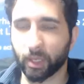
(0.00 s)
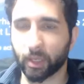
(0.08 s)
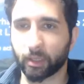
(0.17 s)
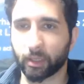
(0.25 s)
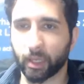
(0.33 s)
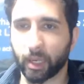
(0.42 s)

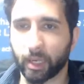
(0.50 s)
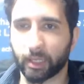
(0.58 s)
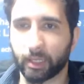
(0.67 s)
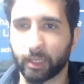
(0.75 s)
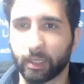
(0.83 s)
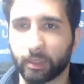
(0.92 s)
And I
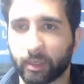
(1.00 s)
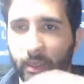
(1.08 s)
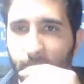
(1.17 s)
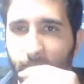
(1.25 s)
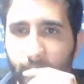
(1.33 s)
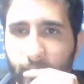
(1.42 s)
can hit
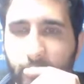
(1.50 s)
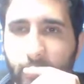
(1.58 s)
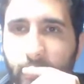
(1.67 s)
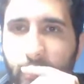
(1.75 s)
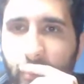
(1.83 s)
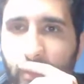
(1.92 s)
save.
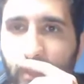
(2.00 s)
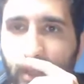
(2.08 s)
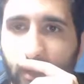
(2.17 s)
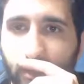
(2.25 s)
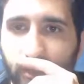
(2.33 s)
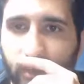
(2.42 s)

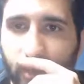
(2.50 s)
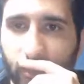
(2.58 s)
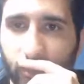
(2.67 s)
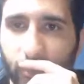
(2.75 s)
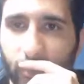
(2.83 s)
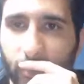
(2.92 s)
Now, if the
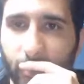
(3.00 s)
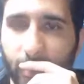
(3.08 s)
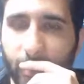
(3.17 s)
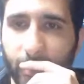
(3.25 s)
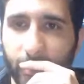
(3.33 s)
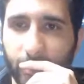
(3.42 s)
user
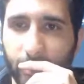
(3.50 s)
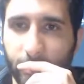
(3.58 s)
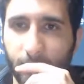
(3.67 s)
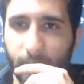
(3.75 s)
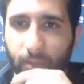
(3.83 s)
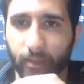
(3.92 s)
already
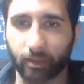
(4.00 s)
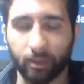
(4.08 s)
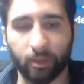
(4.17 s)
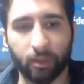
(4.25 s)
exists,